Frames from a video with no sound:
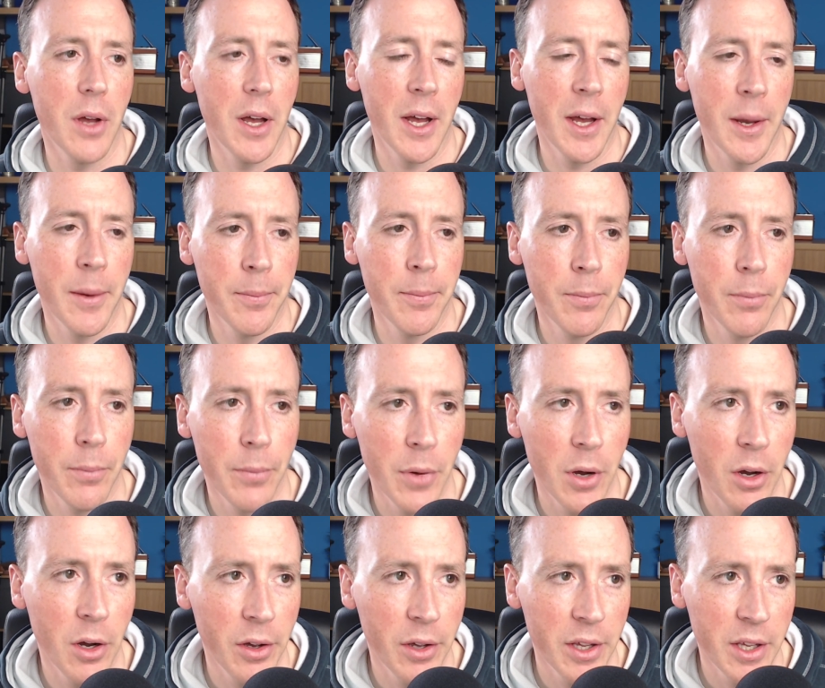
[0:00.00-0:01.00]

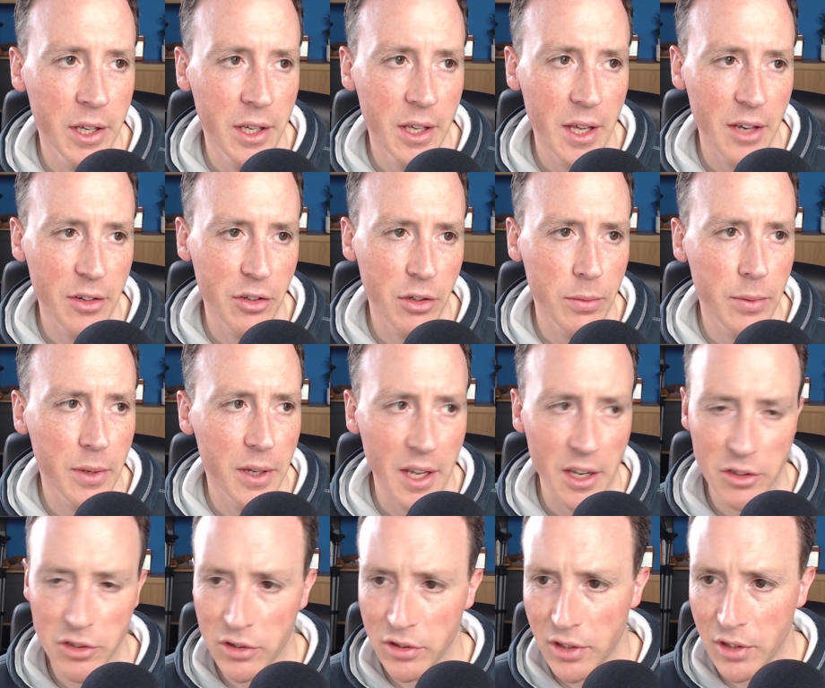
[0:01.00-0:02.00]
my Azure
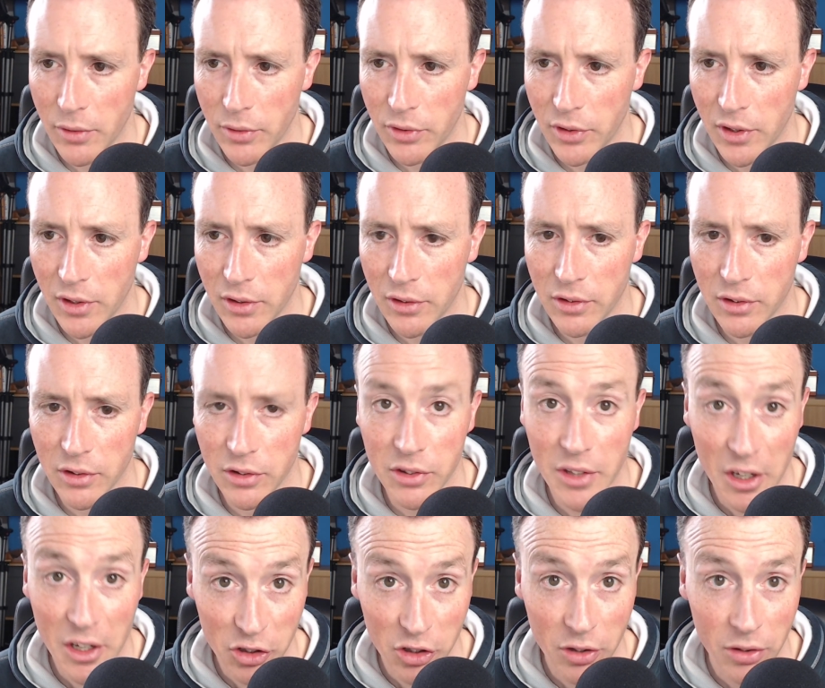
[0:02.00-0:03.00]
Communication Services
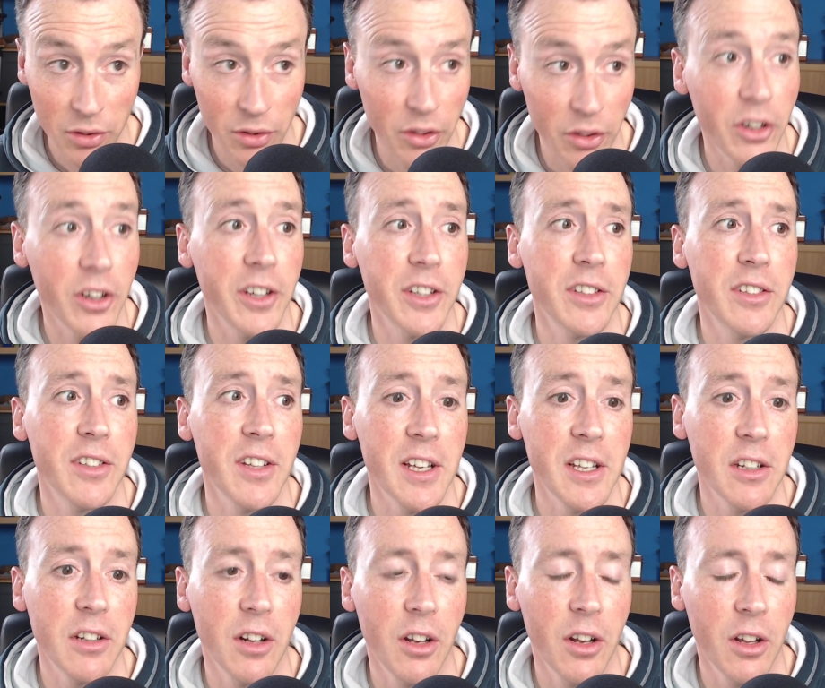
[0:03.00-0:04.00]
session that I
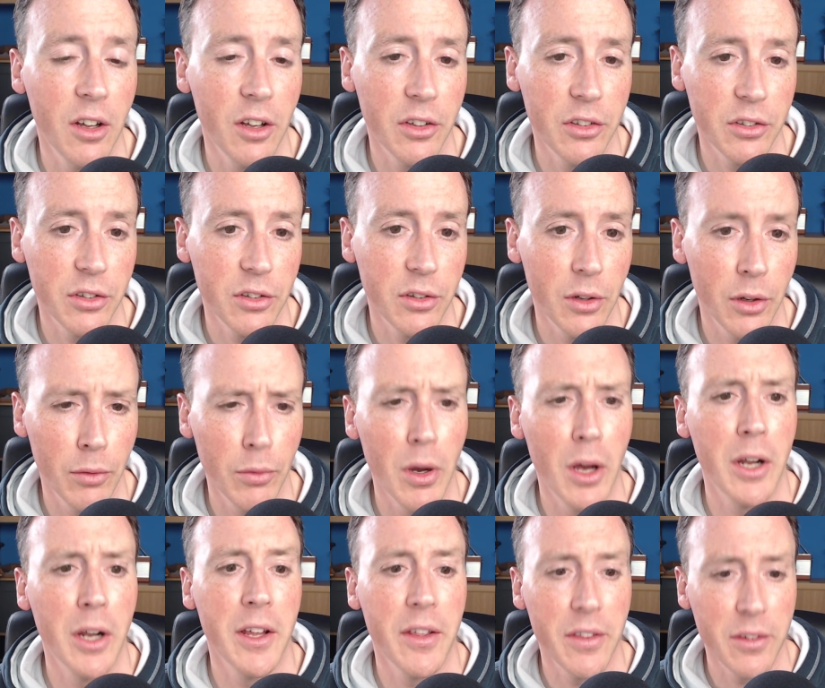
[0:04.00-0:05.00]
did
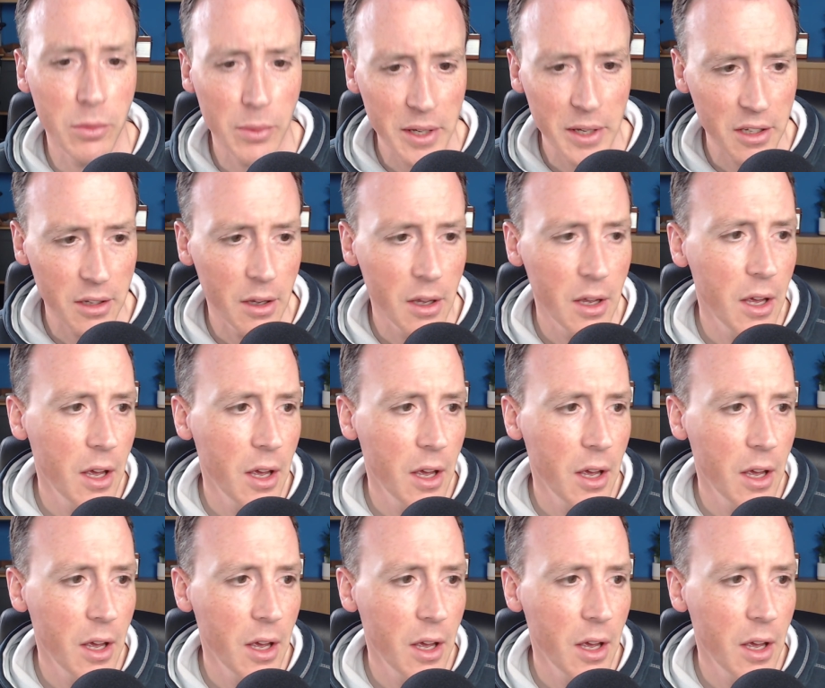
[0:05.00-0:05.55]
earlier this week.